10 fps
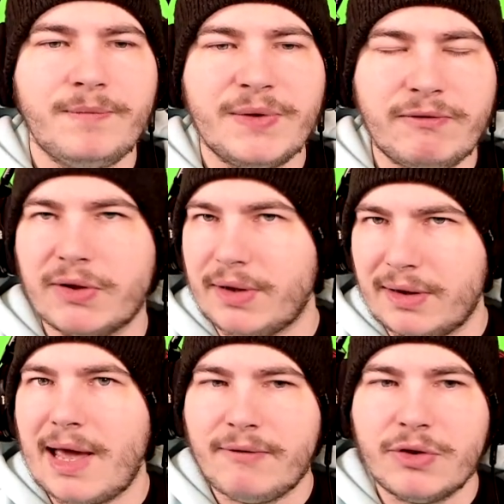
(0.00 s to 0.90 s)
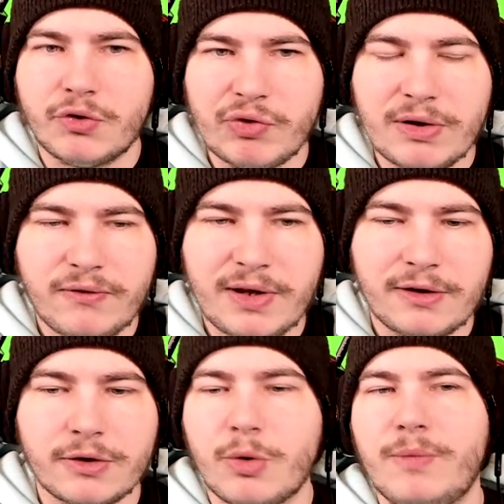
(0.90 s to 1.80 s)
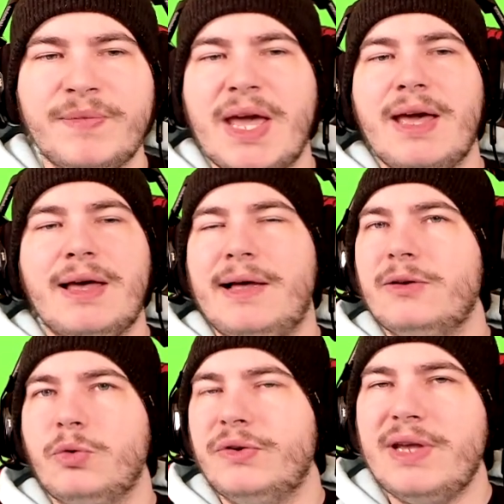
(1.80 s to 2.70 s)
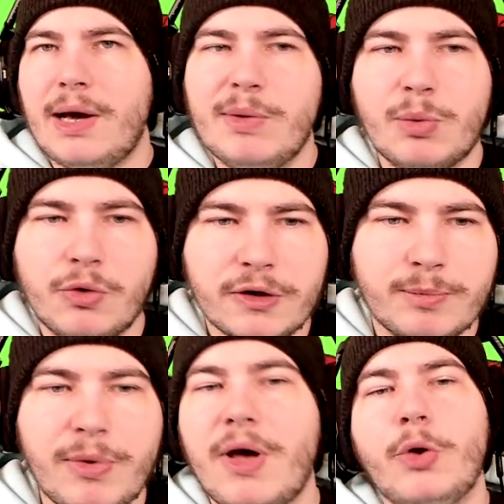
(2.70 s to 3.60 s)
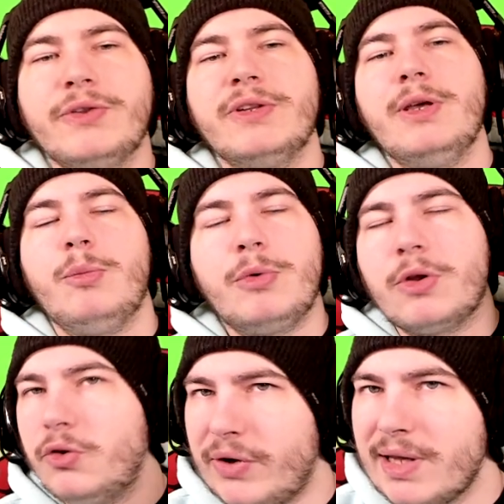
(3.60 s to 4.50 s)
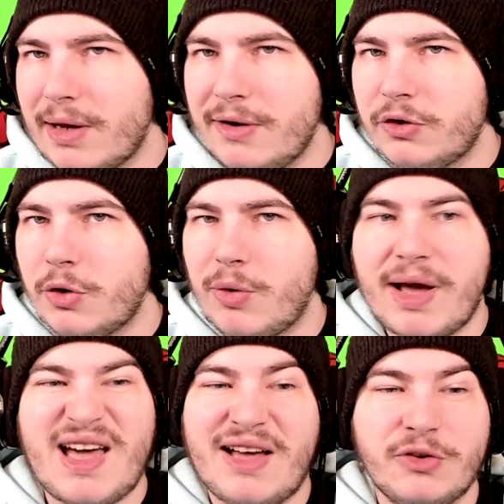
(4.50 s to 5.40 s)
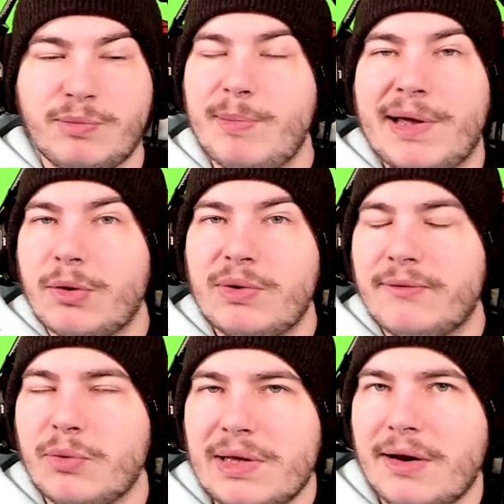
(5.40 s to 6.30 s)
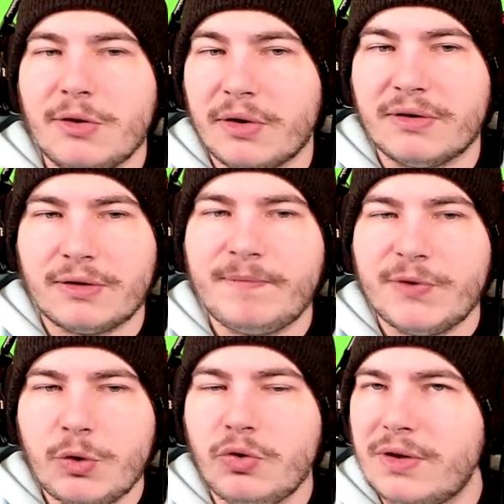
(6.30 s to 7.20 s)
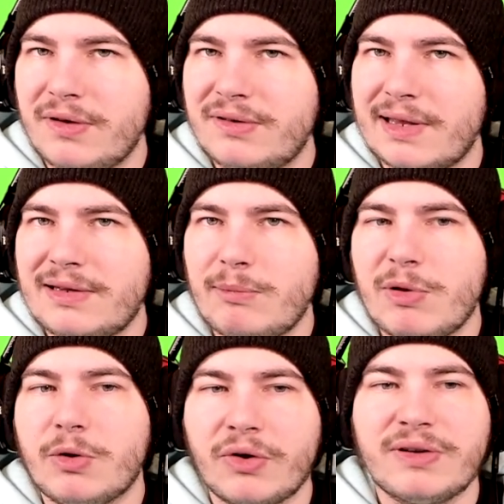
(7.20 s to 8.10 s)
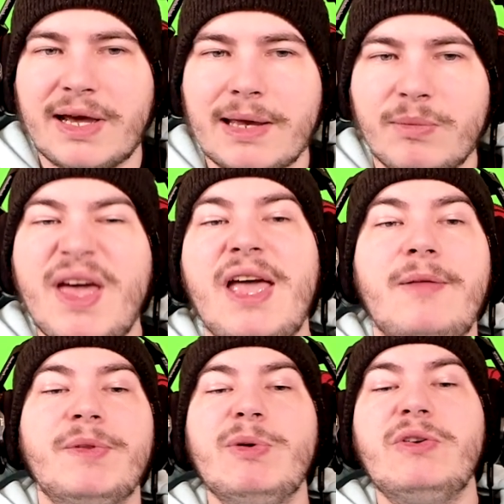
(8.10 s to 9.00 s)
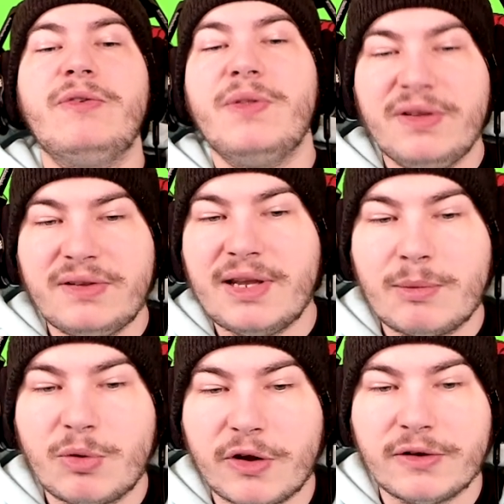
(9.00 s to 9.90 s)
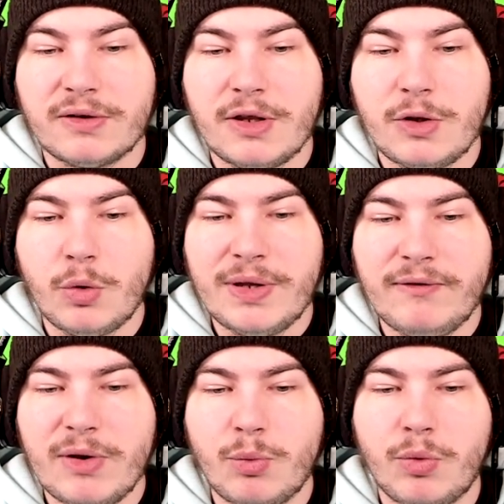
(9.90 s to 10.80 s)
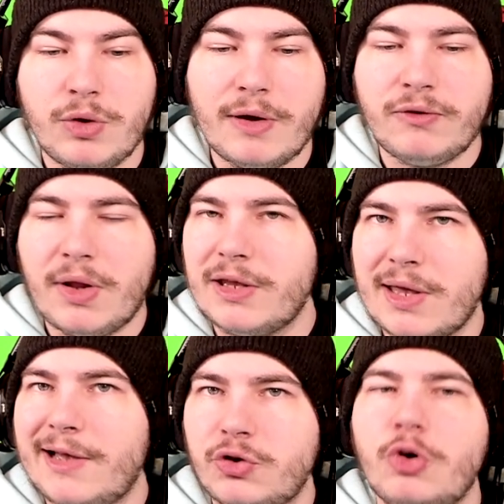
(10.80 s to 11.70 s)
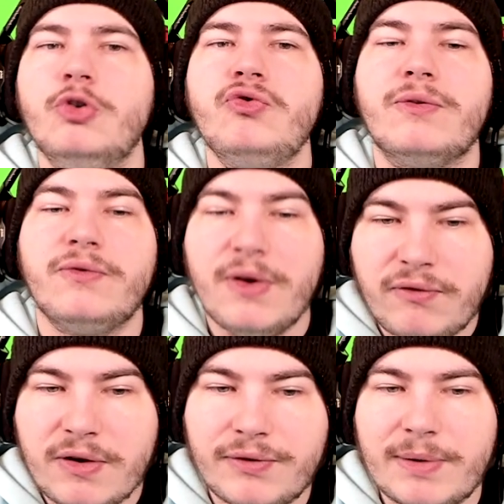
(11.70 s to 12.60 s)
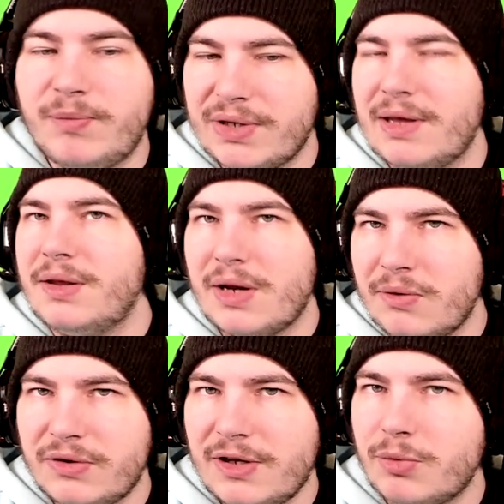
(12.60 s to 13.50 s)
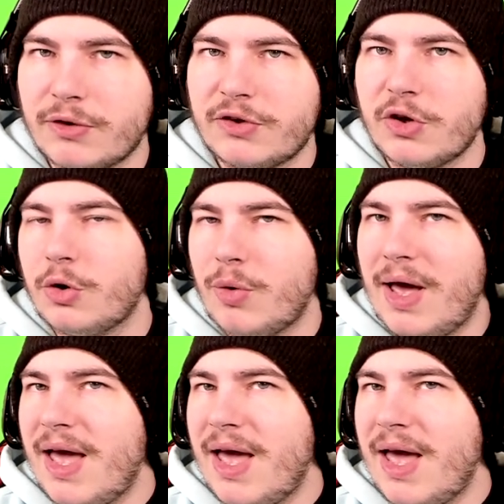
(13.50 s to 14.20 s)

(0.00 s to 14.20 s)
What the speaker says: if it's having the drain effect. So I guess we'll see how it works, but also we're gonna try and get it, so I'll just be back whenever we get it, because usually this can take me a long time, especially for this egg, because you have to hatch 150 of them to get the guaranteed one. So